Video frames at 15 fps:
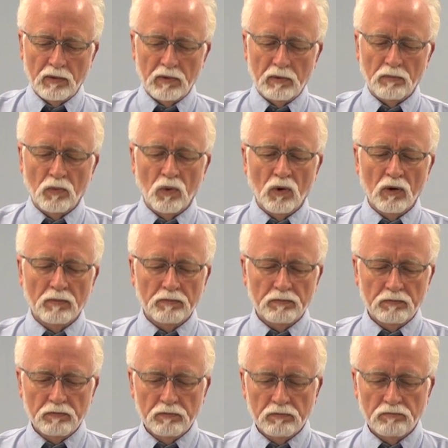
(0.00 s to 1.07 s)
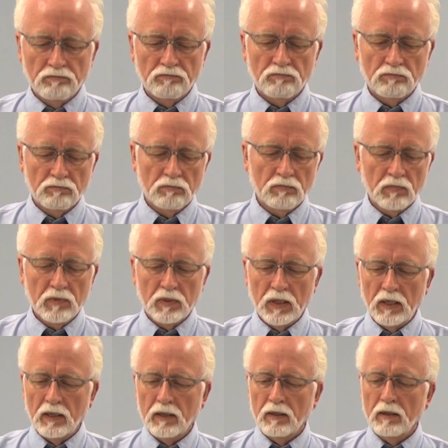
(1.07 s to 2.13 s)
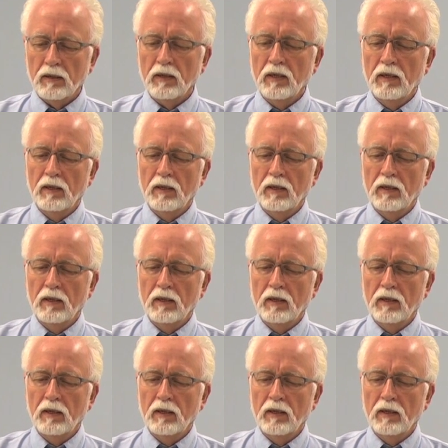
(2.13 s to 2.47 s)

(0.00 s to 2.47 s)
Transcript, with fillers: little bit more mm, uh,